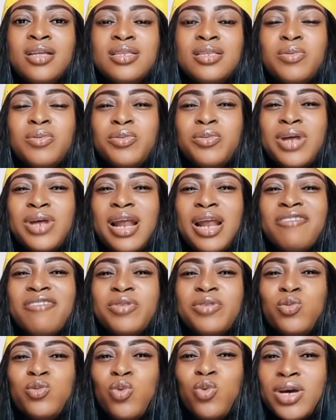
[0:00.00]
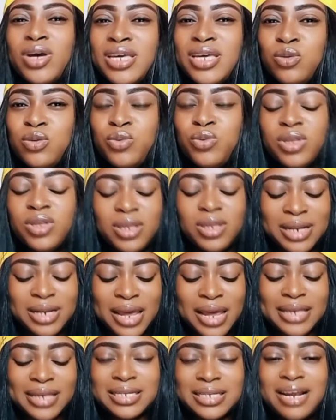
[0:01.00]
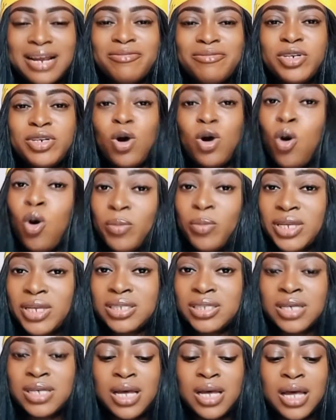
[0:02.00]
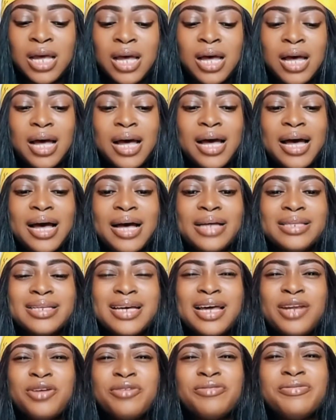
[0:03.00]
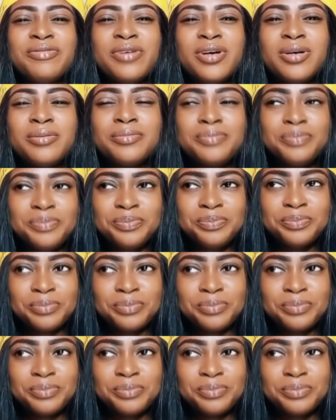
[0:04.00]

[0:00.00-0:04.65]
the people that I've been working with, the clients that have been coming, and the kind of um,